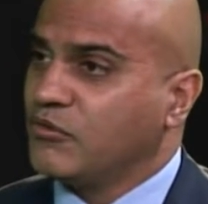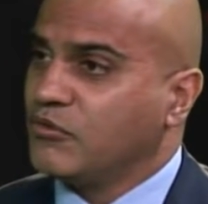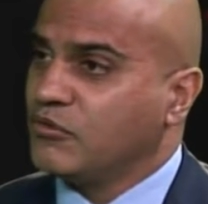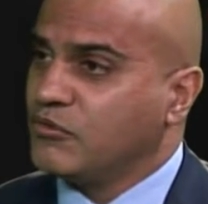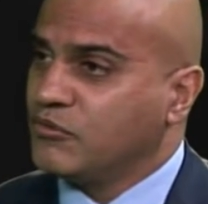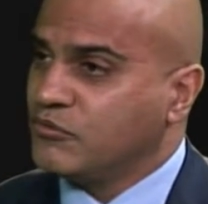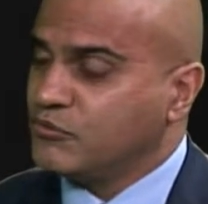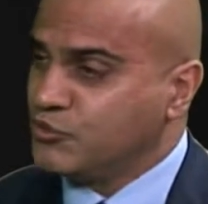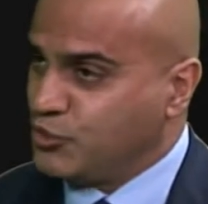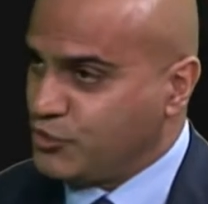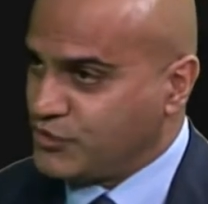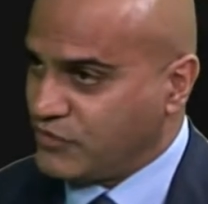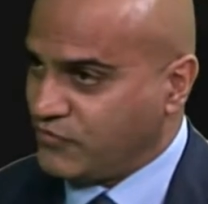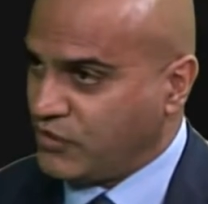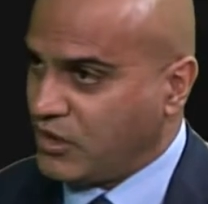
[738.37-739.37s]
rules
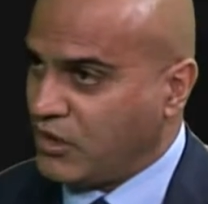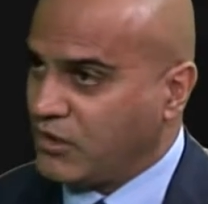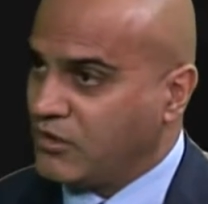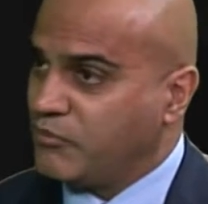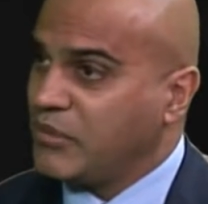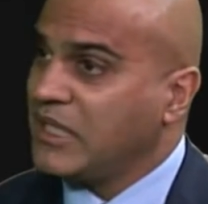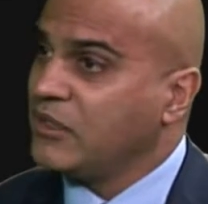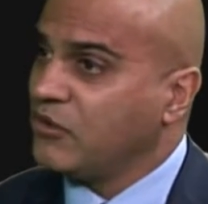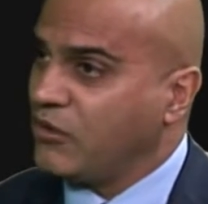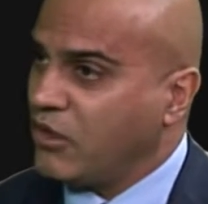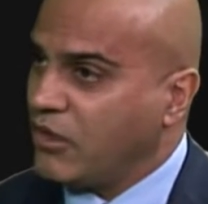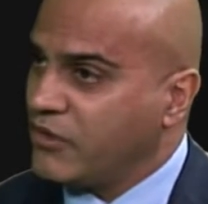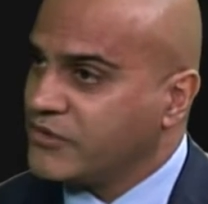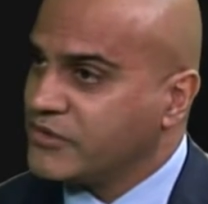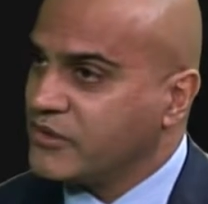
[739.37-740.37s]
of law, by
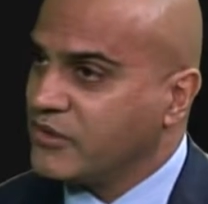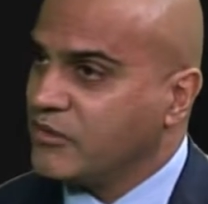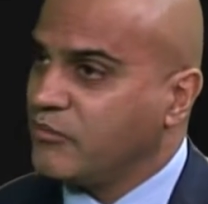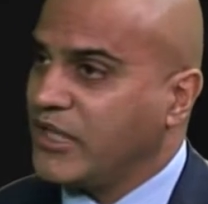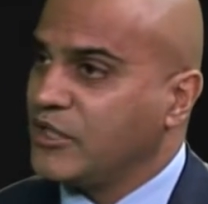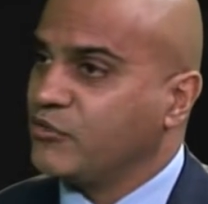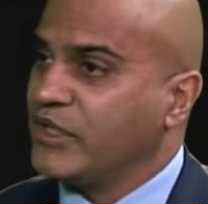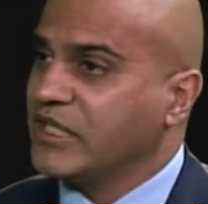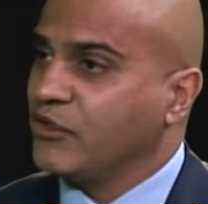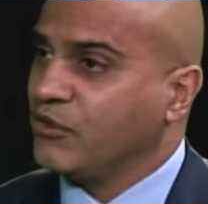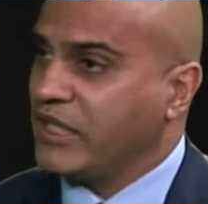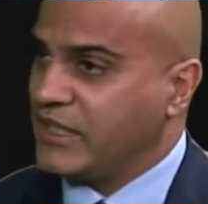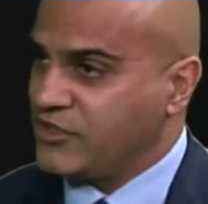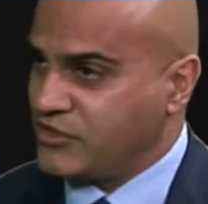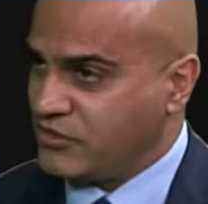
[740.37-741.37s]
laws, by
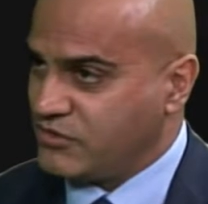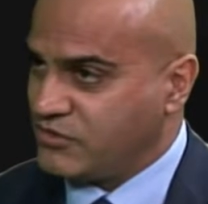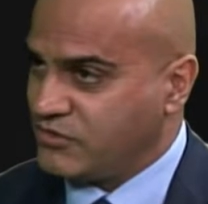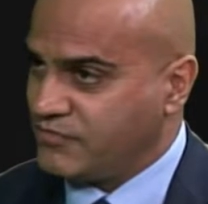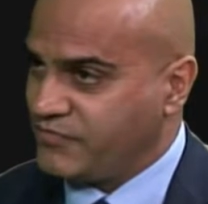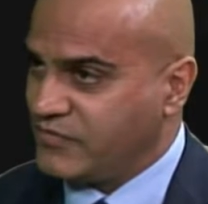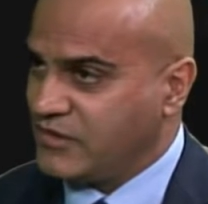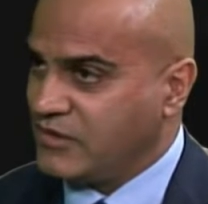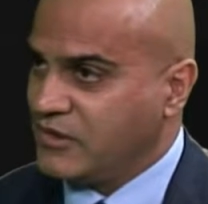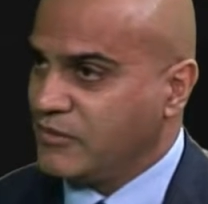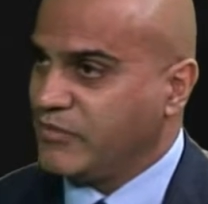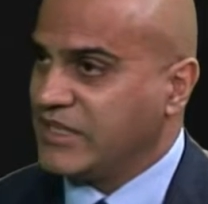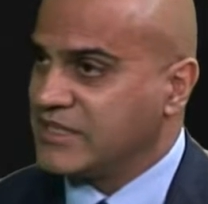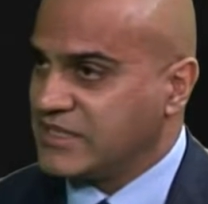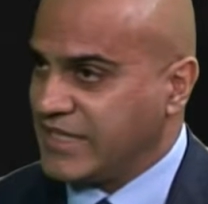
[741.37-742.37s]
regulations, by
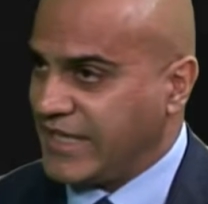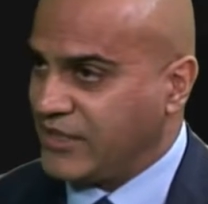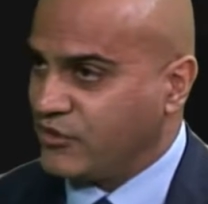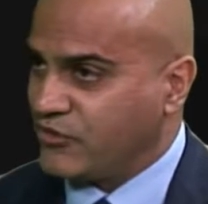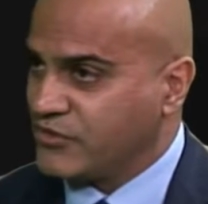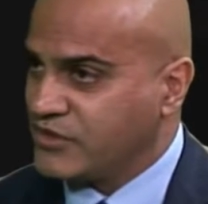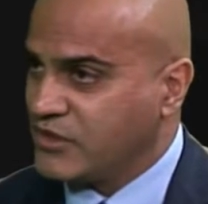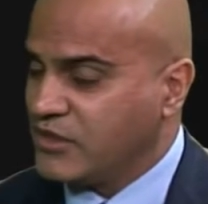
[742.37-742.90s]
standards.